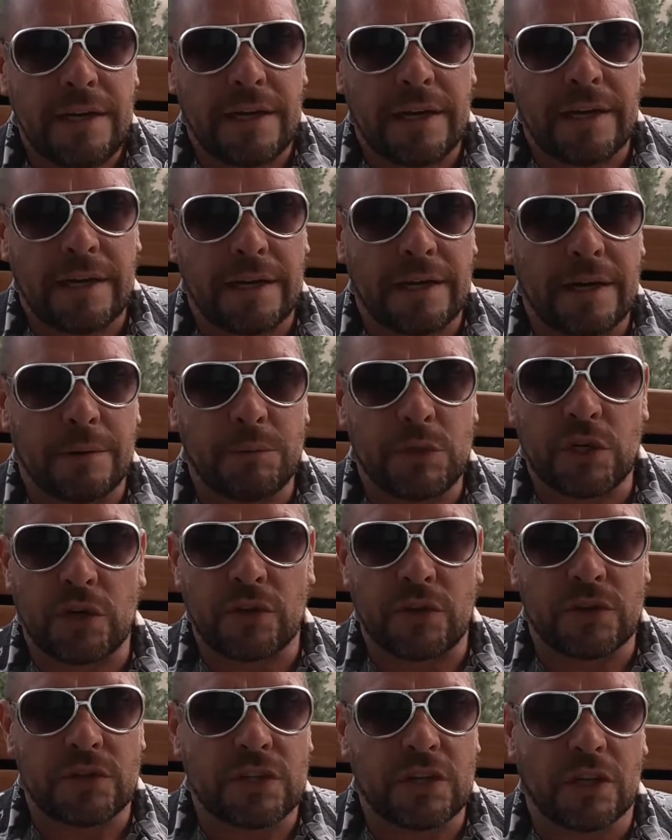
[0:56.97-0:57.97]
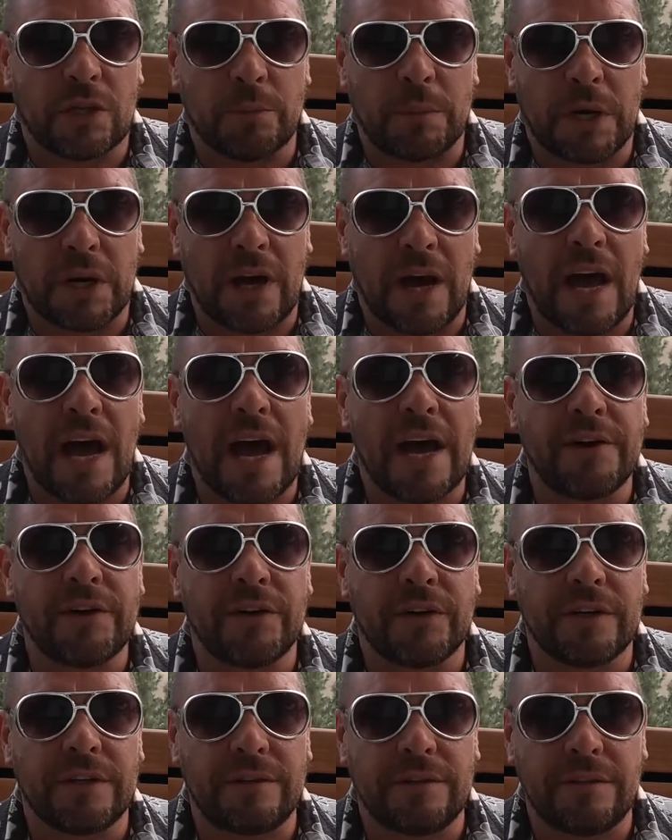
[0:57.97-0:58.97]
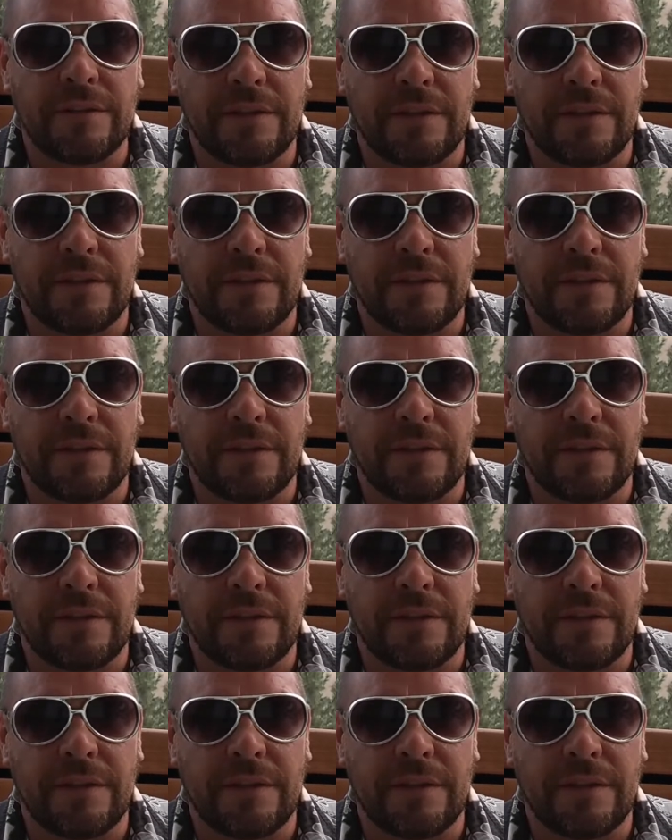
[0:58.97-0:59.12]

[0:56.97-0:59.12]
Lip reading: And I'm sure there's still about 100